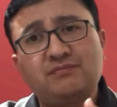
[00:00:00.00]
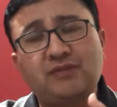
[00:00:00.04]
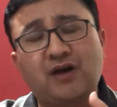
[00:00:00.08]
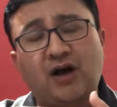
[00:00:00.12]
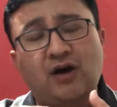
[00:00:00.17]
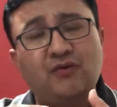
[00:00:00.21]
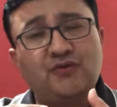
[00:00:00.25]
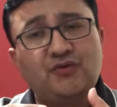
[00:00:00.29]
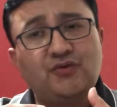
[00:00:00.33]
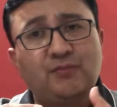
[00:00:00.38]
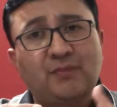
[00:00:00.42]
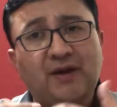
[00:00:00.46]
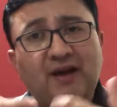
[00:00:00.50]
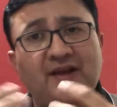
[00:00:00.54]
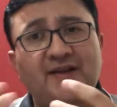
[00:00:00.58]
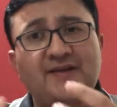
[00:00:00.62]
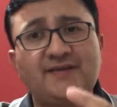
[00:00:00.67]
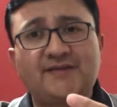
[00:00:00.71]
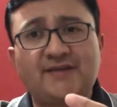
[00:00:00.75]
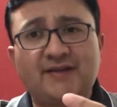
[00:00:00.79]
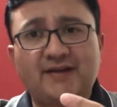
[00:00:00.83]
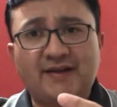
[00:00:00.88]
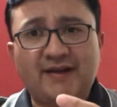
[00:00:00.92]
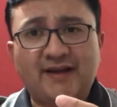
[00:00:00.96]
how you
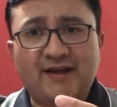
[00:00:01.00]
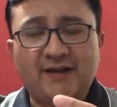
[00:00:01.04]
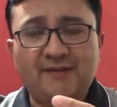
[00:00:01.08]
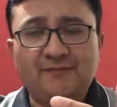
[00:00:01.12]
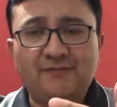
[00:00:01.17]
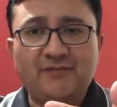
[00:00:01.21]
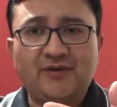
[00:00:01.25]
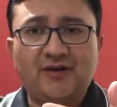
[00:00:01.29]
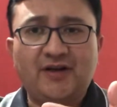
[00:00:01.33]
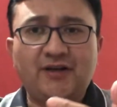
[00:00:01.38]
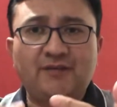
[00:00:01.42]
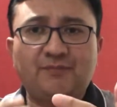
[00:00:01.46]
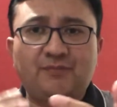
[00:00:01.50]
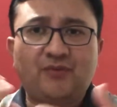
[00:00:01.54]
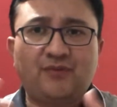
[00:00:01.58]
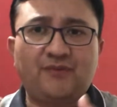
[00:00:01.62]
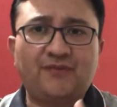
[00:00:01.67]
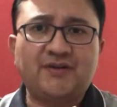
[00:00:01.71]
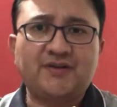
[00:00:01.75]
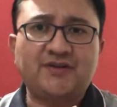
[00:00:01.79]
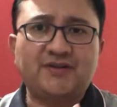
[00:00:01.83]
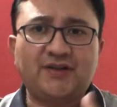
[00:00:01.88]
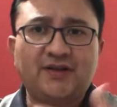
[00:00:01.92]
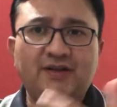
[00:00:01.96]
balance the time, right,
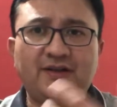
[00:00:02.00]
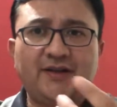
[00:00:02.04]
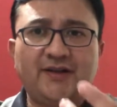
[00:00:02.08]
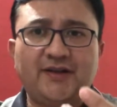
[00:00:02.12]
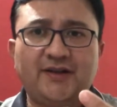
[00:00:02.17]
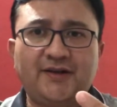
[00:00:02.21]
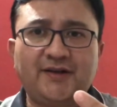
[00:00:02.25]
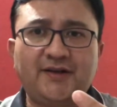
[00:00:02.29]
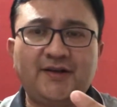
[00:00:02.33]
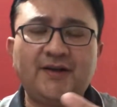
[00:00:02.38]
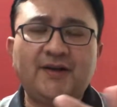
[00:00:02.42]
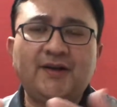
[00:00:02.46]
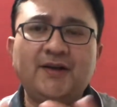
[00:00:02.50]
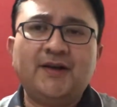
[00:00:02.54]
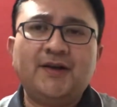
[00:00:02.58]
professionally and